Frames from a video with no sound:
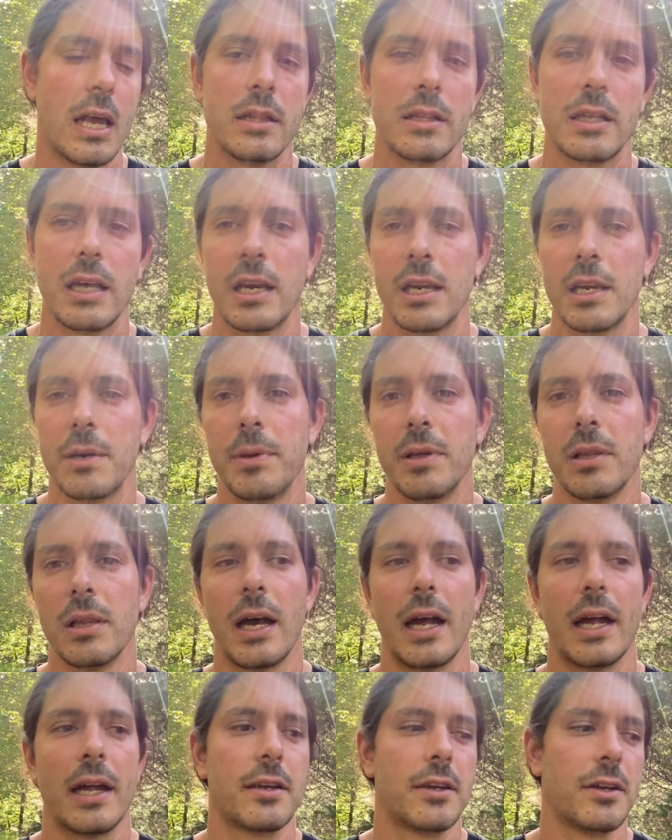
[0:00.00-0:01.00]
Then he'd be
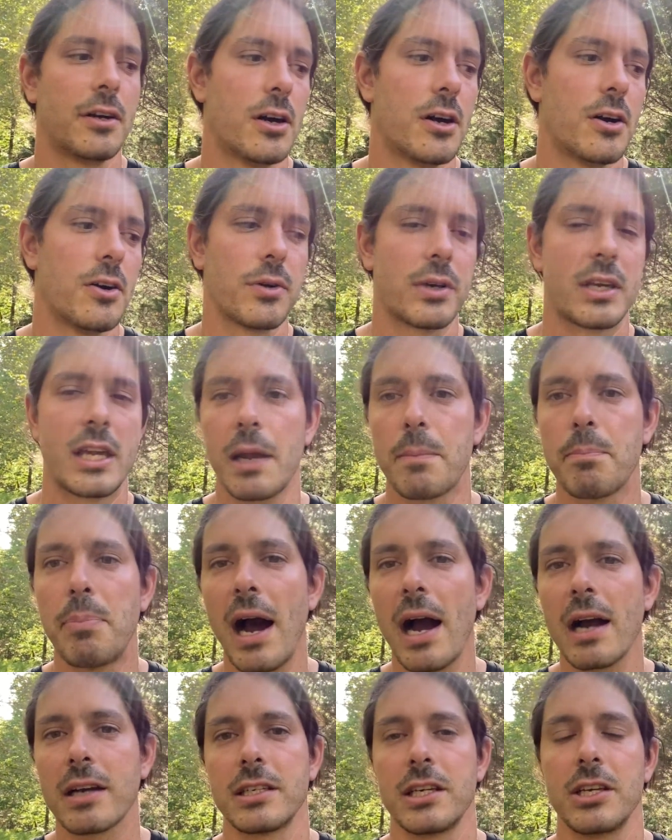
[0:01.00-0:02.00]
like,
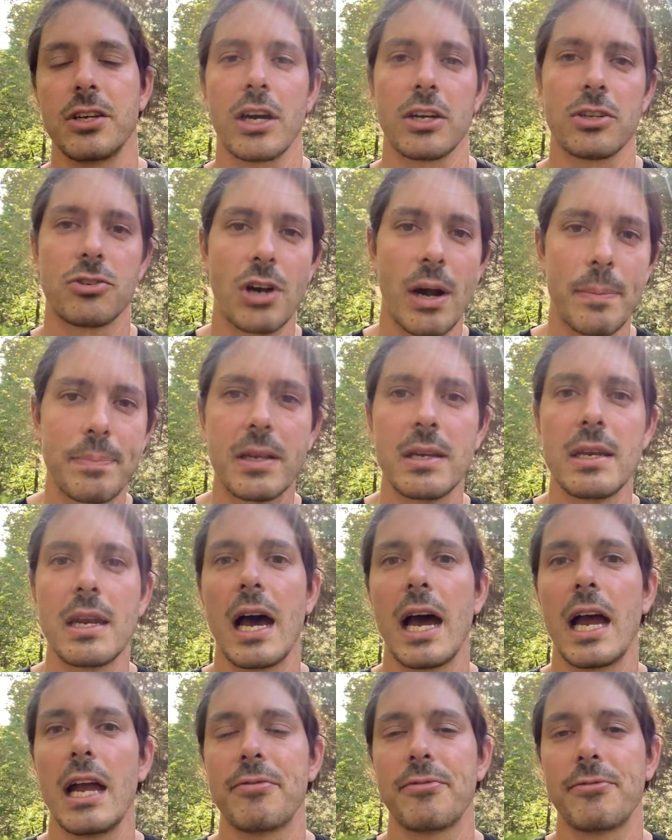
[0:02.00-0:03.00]
kickboxing, got to drop the
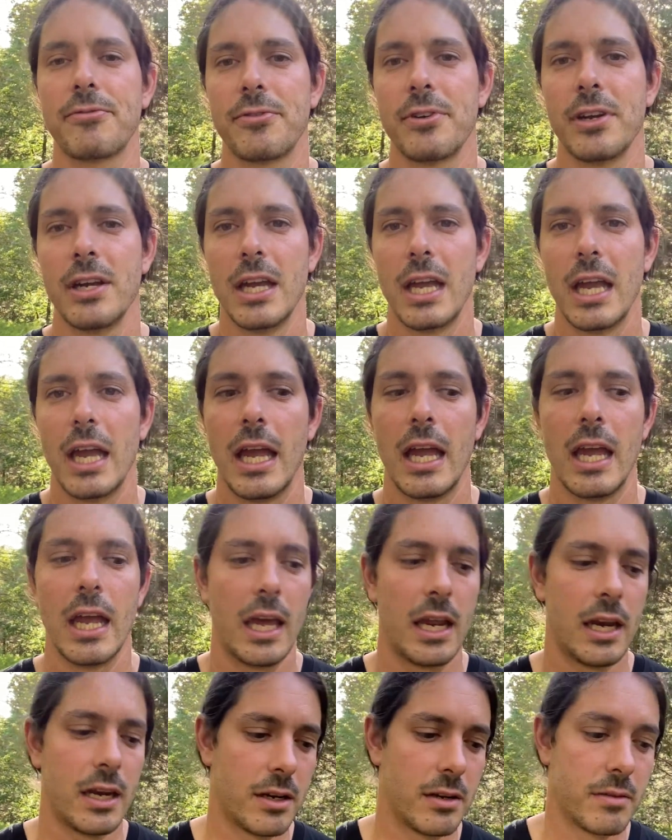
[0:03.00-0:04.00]
knife
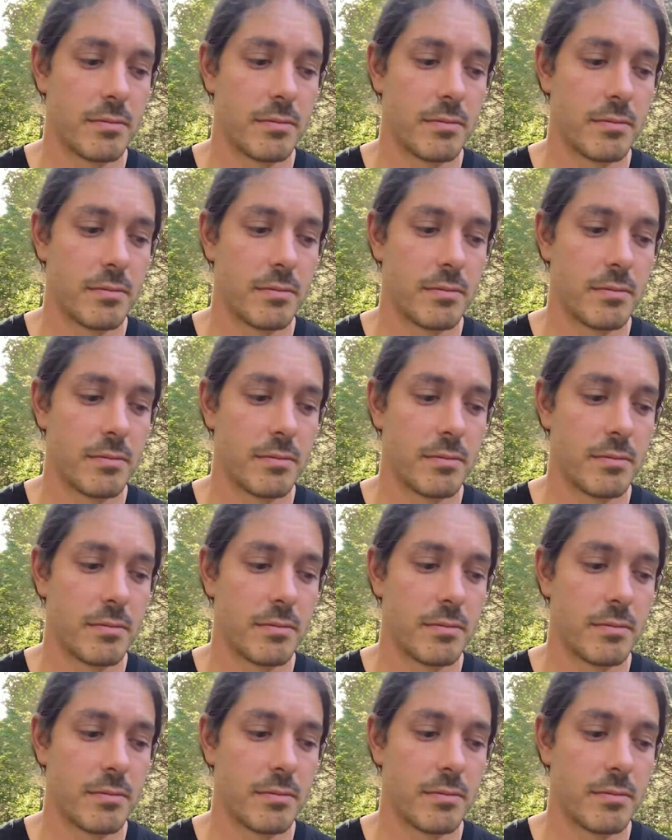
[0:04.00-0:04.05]
and